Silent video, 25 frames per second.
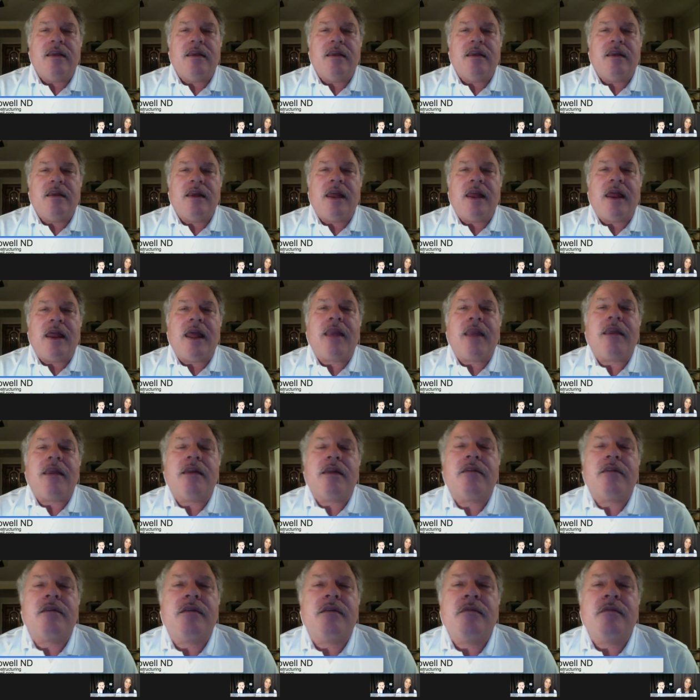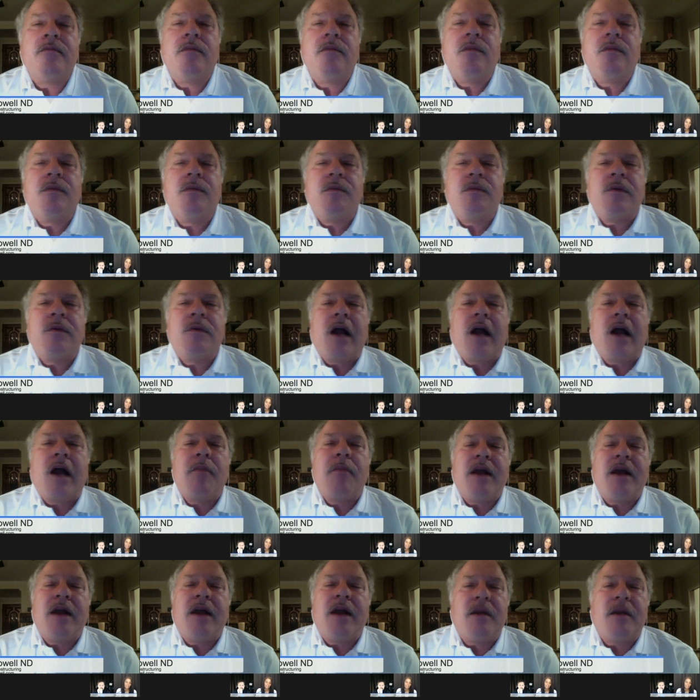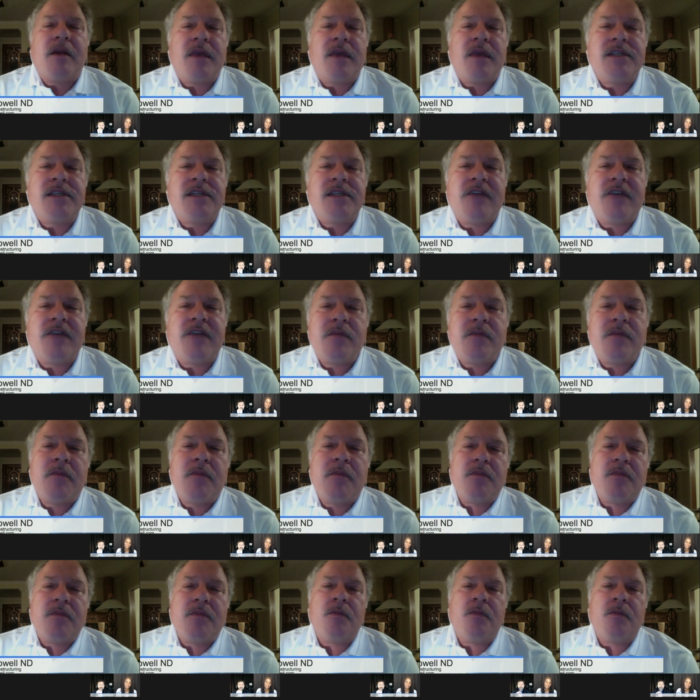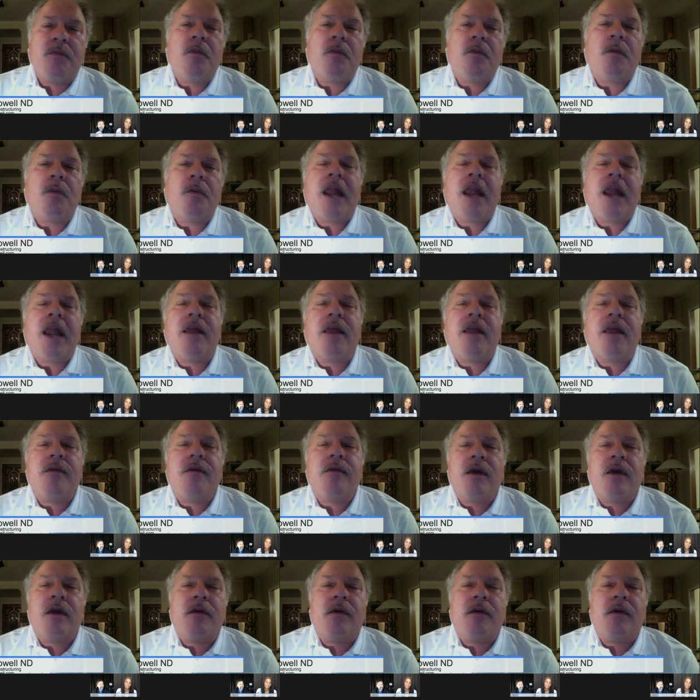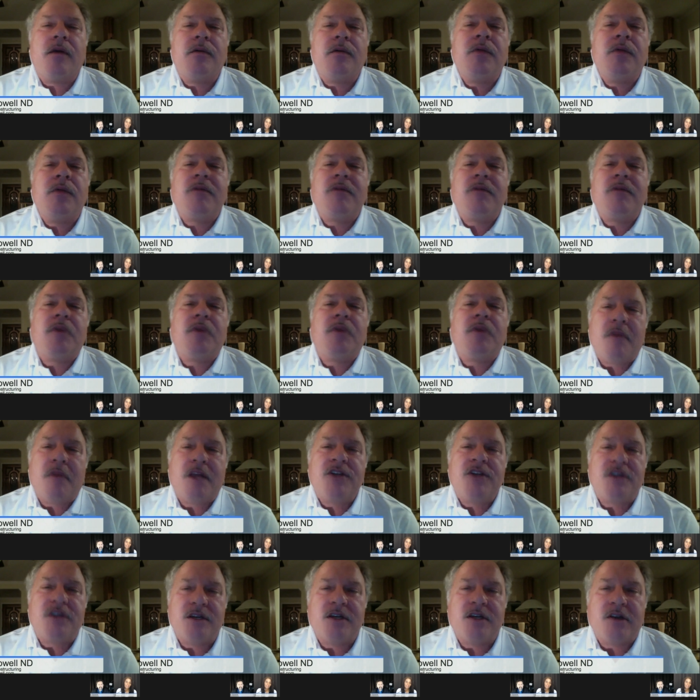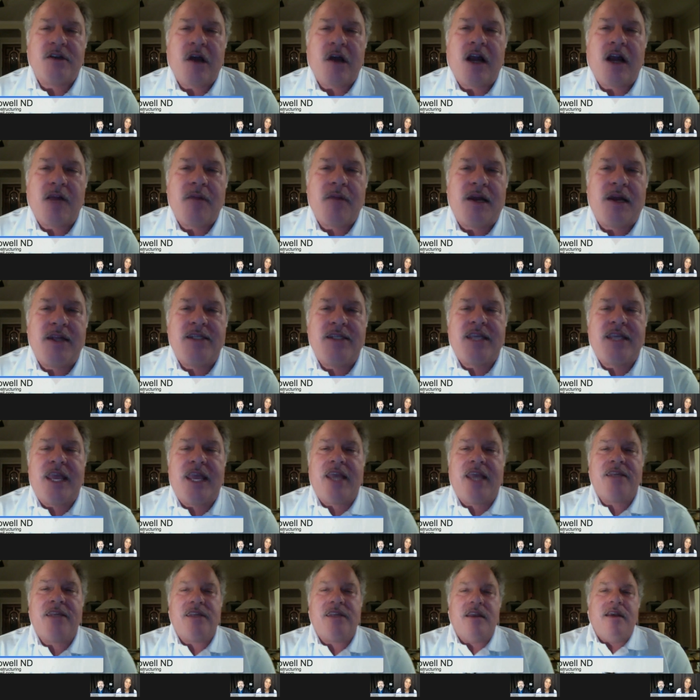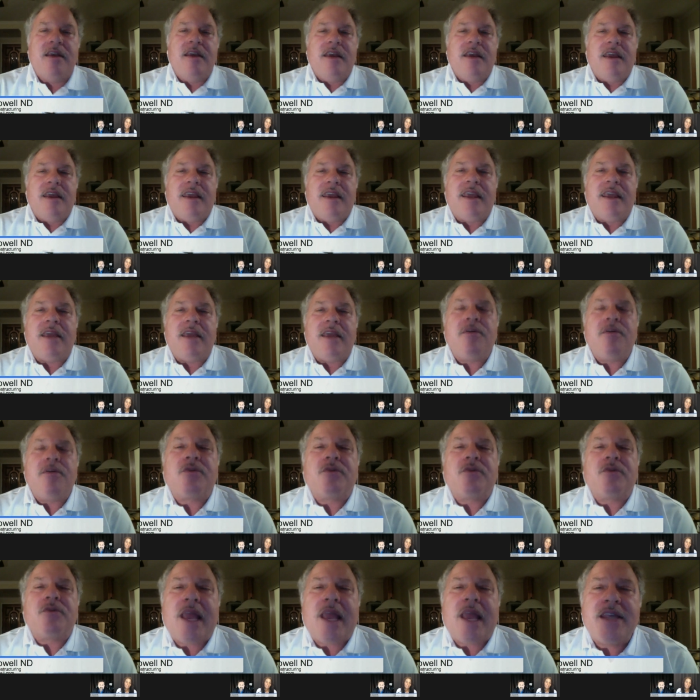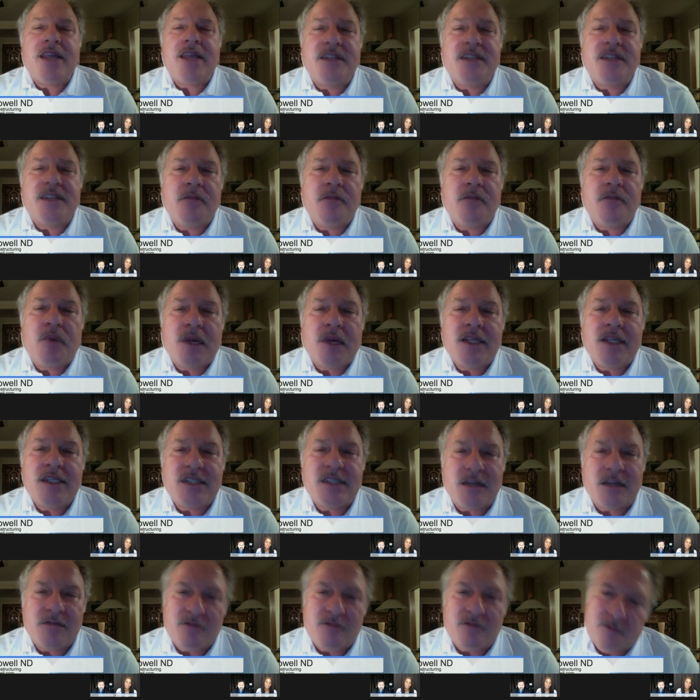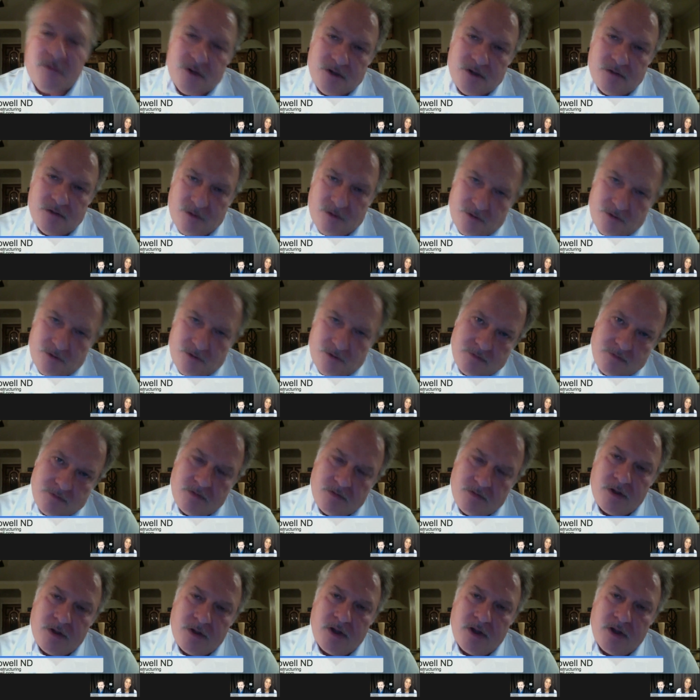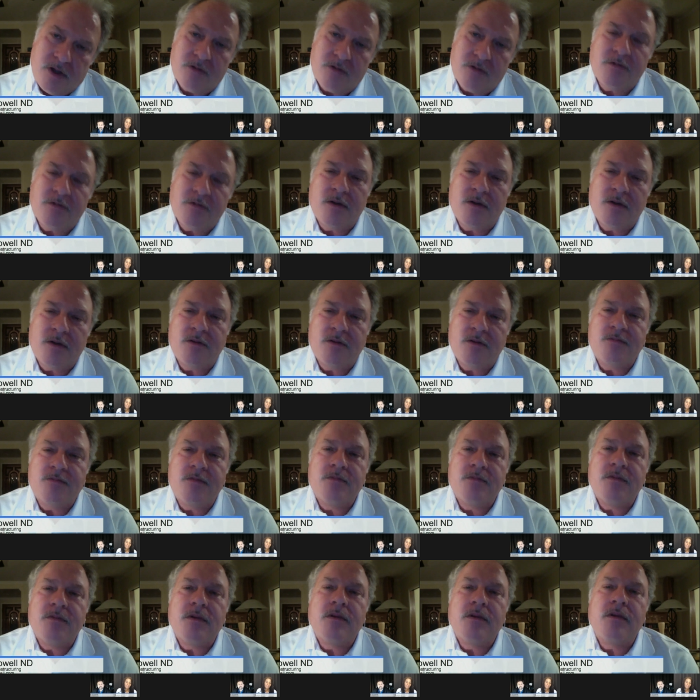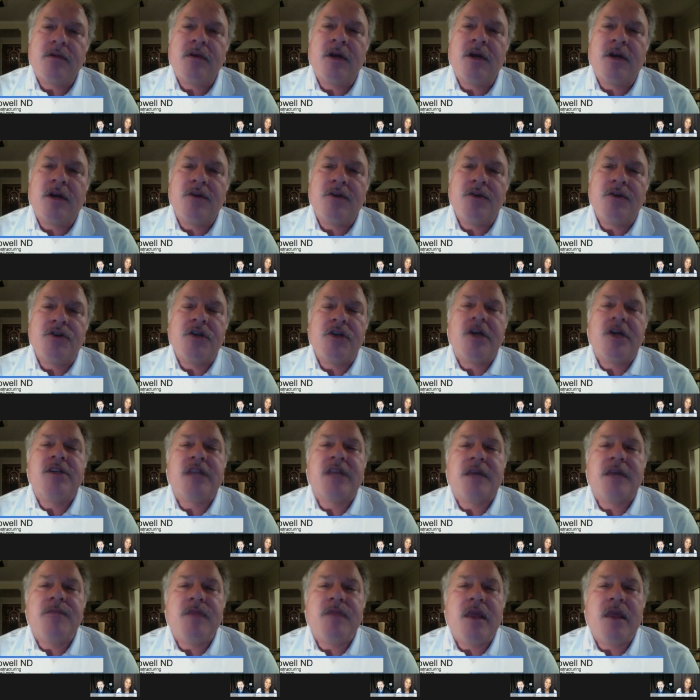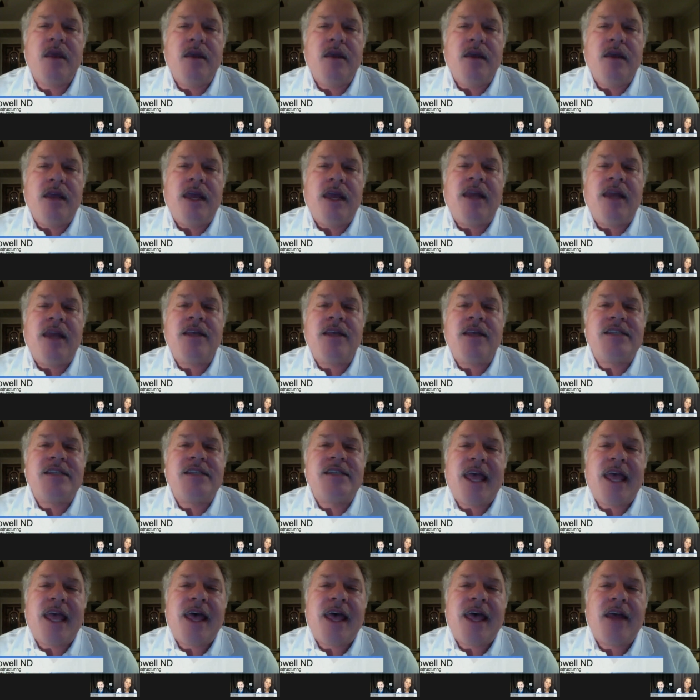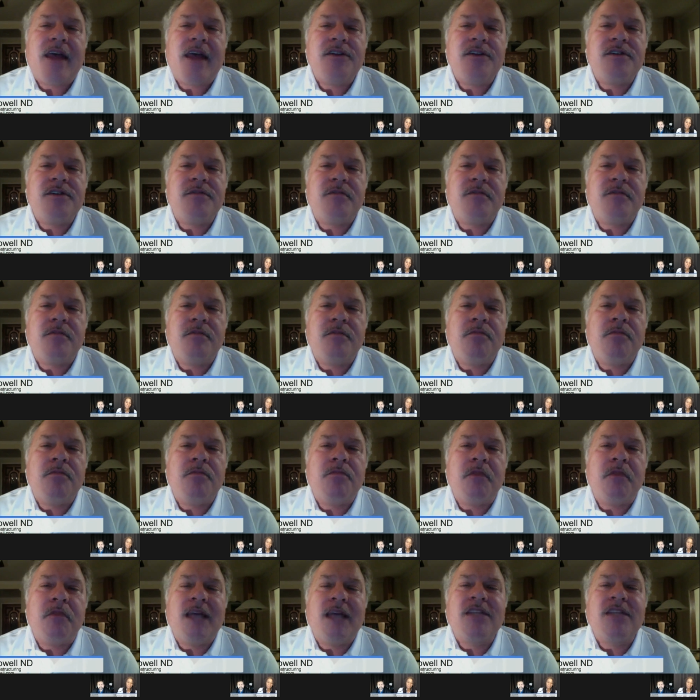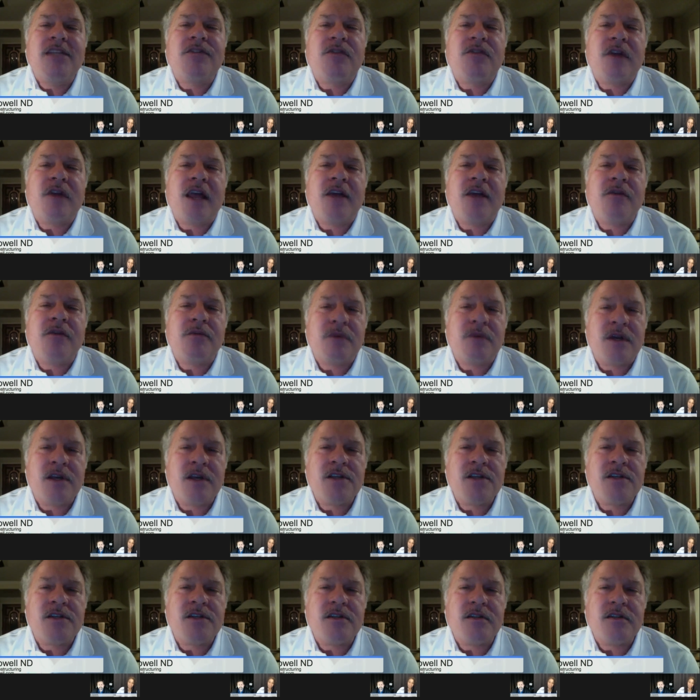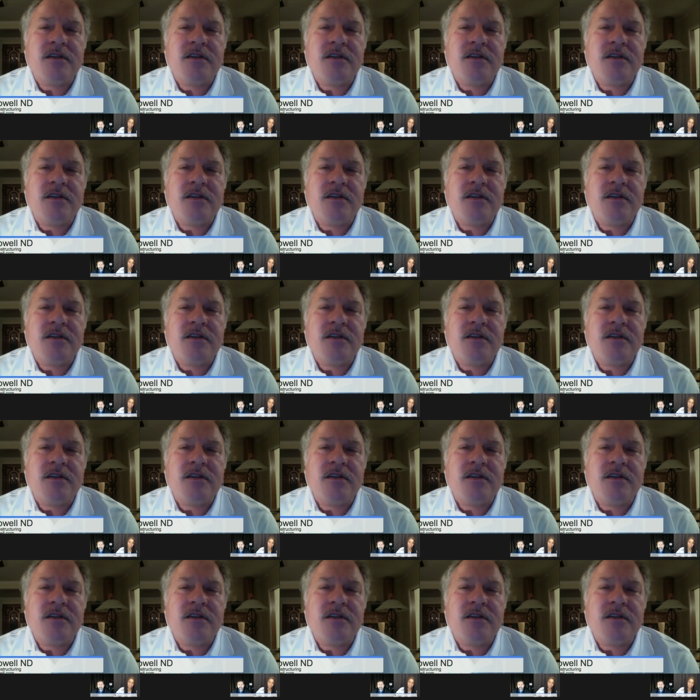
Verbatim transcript: yeah, I can talk about him. He's given me writing uh, written permission to talk about his case. He was raised in Princeton, New, uh, uh, New Jersey, and his dad's best friend was,